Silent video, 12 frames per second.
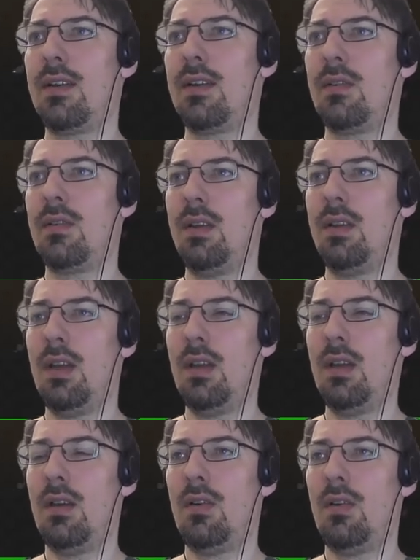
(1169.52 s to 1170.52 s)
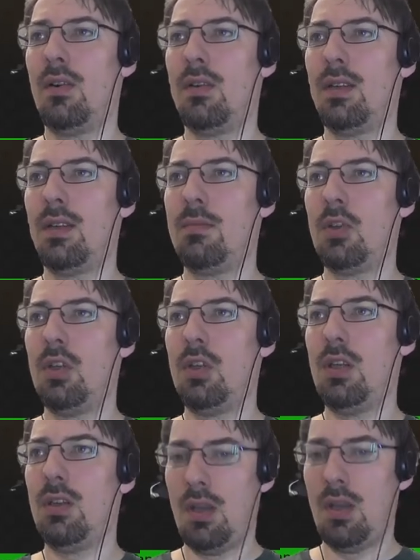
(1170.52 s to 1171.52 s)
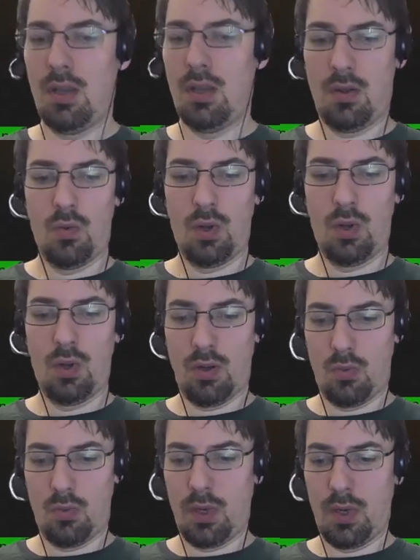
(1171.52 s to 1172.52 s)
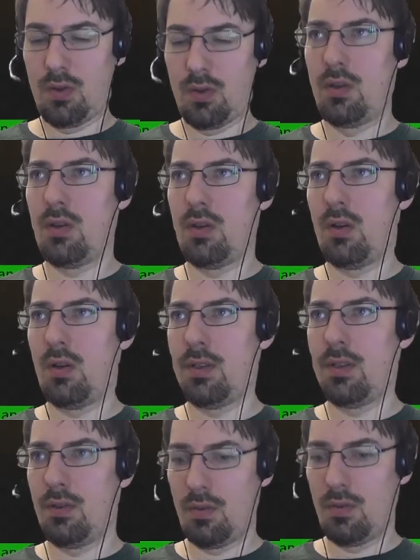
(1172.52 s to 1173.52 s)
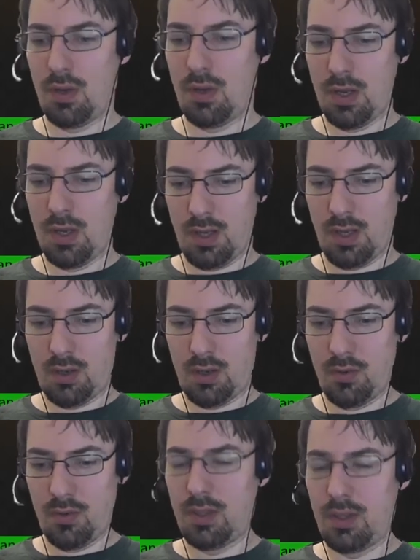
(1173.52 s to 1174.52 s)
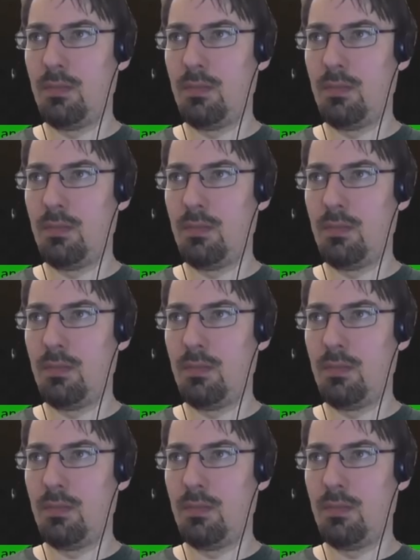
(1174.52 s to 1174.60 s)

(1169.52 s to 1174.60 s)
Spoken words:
this machine, where we could also use the P option